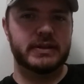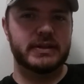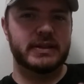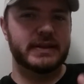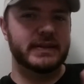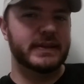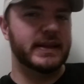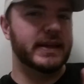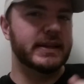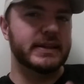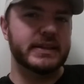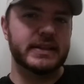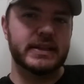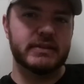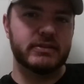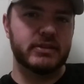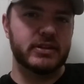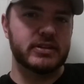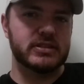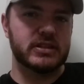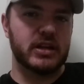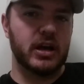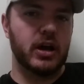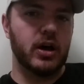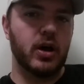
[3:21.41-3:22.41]
Did they give
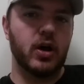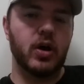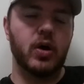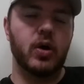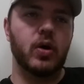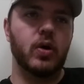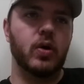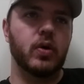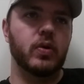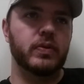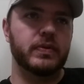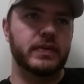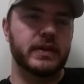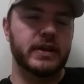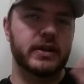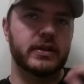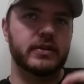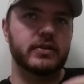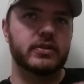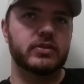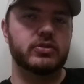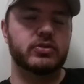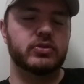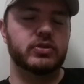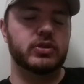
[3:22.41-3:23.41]
us all
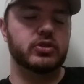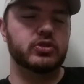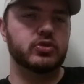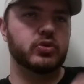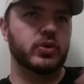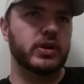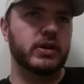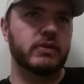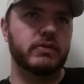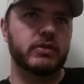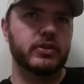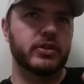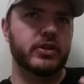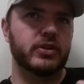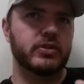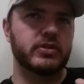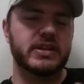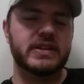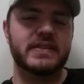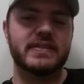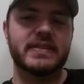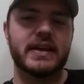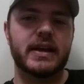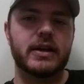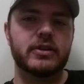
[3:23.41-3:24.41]
the the twelve or
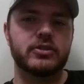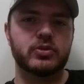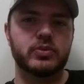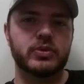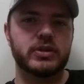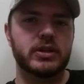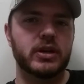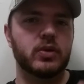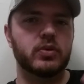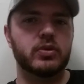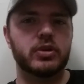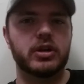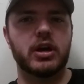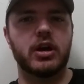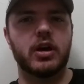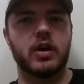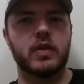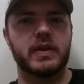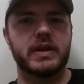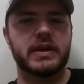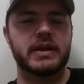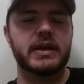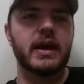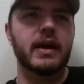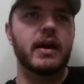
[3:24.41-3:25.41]
thirteen thousand we owed? No,
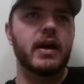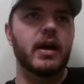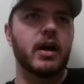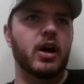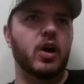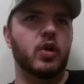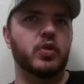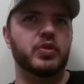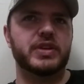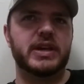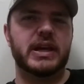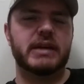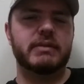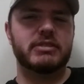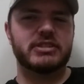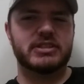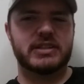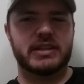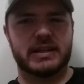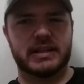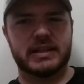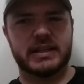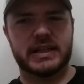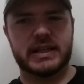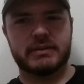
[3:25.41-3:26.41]
they only gave us
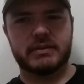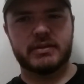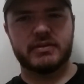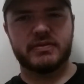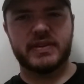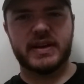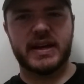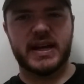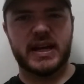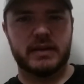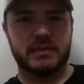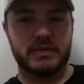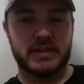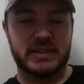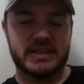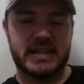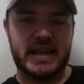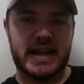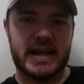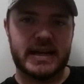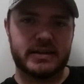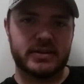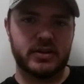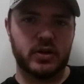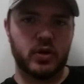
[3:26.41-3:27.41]
like eleven five and
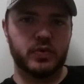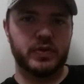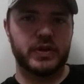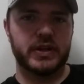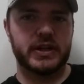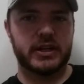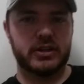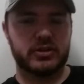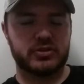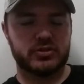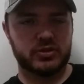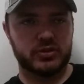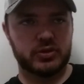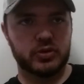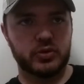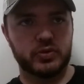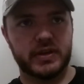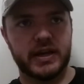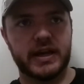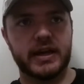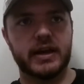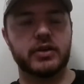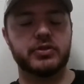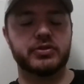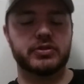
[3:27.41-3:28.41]
tacked on that extra two
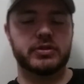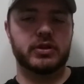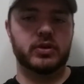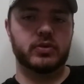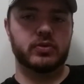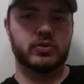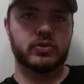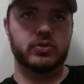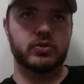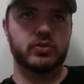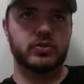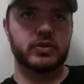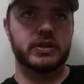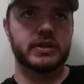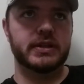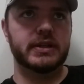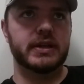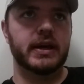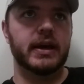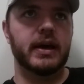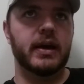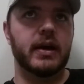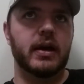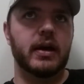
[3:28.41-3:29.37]
thousand onto the.